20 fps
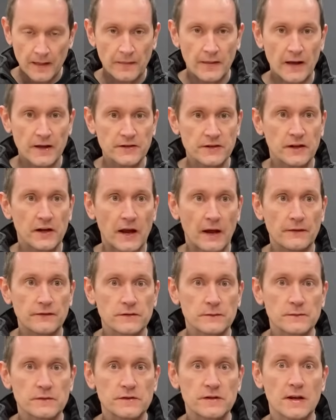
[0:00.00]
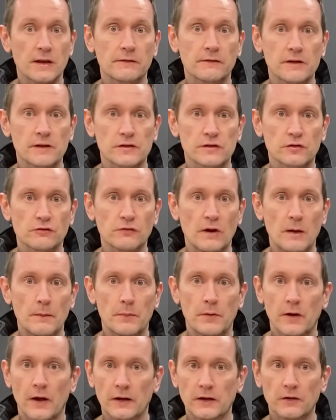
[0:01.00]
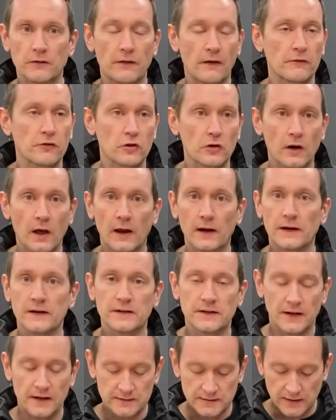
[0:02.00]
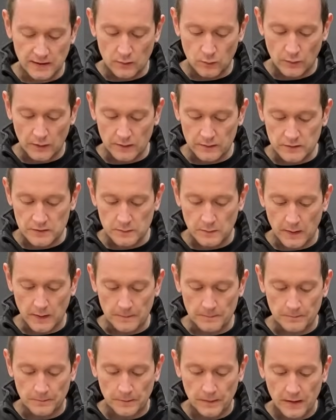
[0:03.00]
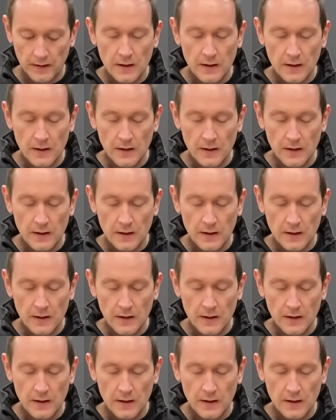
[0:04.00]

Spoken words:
that's going to have some serious grip and you're very unlikely to get any wheel spin.